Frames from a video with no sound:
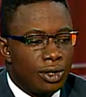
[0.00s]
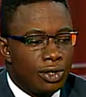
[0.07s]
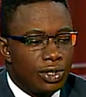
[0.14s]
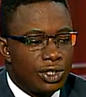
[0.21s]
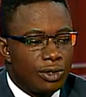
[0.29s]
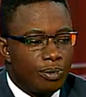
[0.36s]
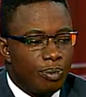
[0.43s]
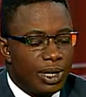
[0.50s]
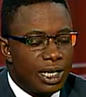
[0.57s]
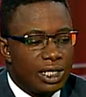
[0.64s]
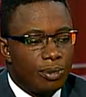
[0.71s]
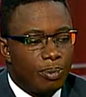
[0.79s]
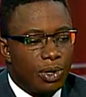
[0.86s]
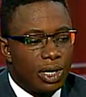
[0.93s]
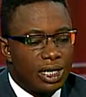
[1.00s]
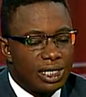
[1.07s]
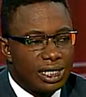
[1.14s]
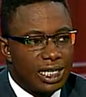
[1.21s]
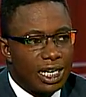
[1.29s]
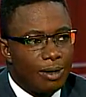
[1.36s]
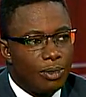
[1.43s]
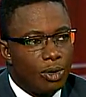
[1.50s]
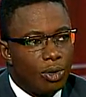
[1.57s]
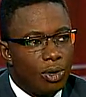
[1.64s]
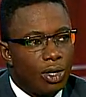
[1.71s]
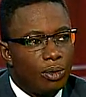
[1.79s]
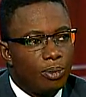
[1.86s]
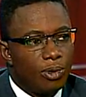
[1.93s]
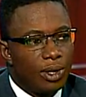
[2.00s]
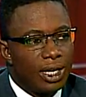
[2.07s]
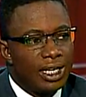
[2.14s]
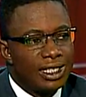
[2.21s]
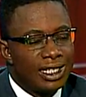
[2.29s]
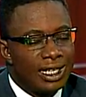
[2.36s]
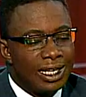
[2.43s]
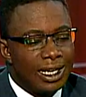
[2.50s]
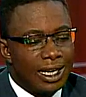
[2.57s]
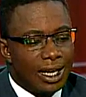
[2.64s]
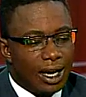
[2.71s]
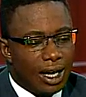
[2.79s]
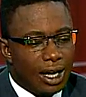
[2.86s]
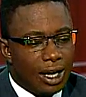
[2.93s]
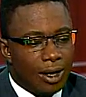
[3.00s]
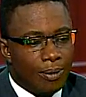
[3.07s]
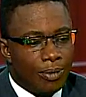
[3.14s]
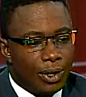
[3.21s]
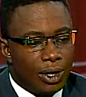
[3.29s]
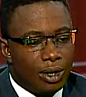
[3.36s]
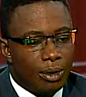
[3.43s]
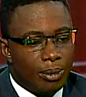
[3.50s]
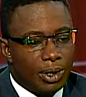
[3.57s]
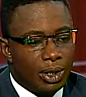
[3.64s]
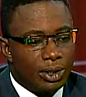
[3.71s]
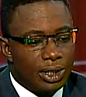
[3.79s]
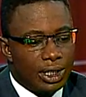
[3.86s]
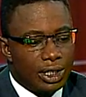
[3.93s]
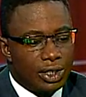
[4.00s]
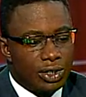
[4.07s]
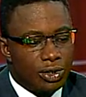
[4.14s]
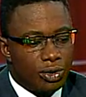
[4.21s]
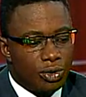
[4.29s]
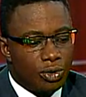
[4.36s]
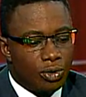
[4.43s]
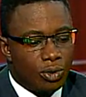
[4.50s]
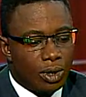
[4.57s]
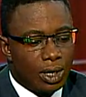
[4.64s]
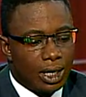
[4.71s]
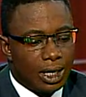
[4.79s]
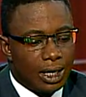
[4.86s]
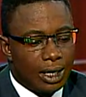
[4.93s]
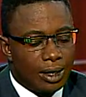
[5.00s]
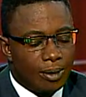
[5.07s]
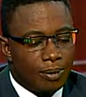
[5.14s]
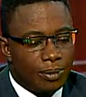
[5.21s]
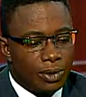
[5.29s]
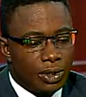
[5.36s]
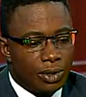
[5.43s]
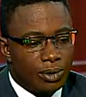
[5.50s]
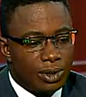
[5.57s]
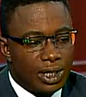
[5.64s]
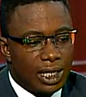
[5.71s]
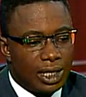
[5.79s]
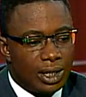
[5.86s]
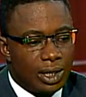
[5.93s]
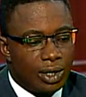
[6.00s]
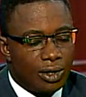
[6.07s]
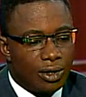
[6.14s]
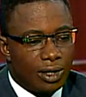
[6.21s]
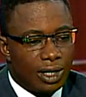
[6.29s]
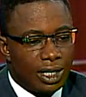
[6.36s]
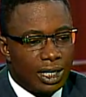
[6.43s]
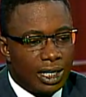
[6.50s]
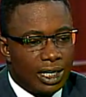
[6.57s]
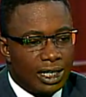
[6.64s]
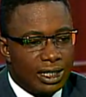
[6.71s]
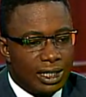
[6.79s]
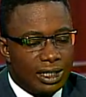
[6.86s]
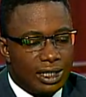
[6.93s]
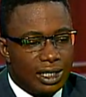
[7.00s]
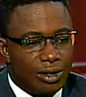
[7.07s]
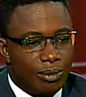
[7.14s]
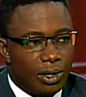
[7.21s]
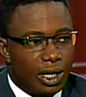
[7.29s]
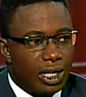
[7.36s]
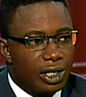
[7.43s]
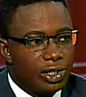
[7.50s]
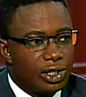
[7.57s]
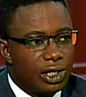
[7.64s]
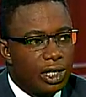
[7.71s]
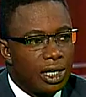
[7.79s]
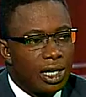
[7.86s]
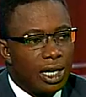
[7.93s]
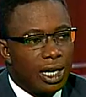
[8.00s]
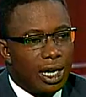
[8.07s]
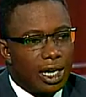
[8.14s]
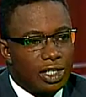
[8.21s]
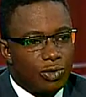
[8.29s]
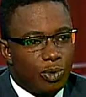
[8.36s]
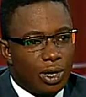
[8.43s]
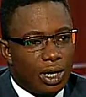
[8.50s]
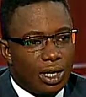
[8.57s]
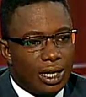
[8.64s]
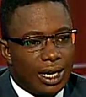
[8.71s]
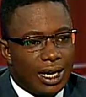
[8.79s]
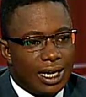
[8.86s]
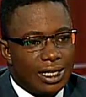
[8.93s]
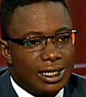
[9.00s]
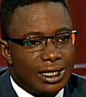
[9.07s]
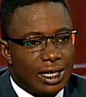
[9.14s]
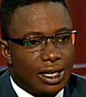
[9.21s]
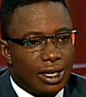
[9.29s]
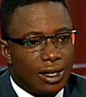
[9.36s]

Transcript: just based upon a stable oil price, their ability to take their existing production as well as